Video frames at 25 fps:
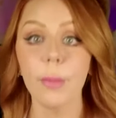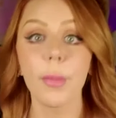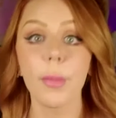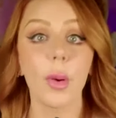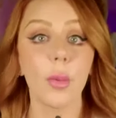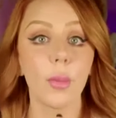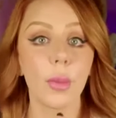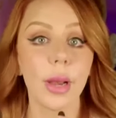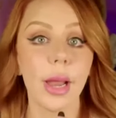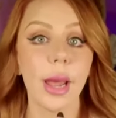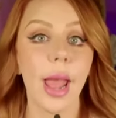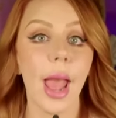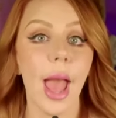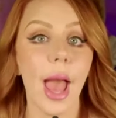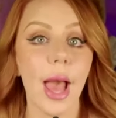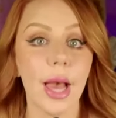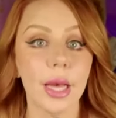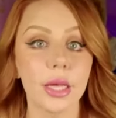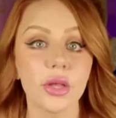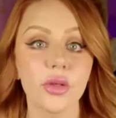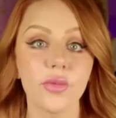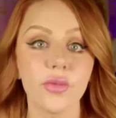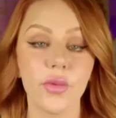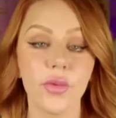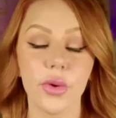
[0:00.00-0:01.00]
but when i
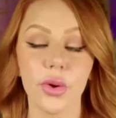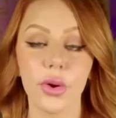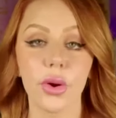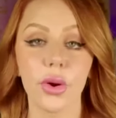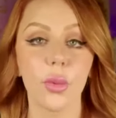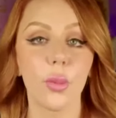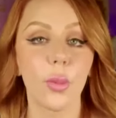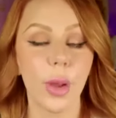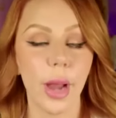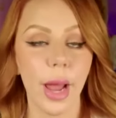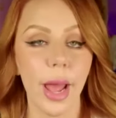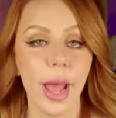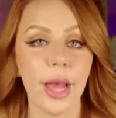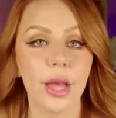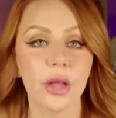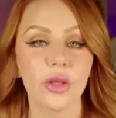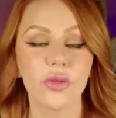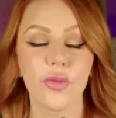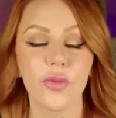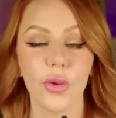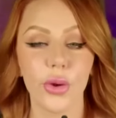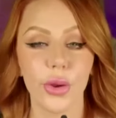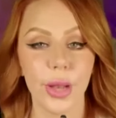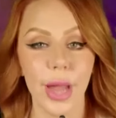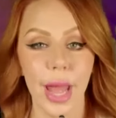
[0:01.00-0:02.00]
asked for when i asked
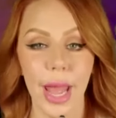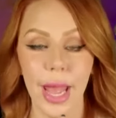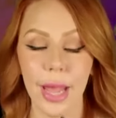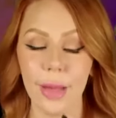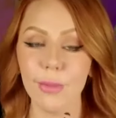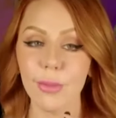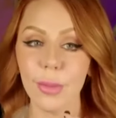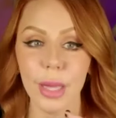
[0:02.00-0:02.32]
for a name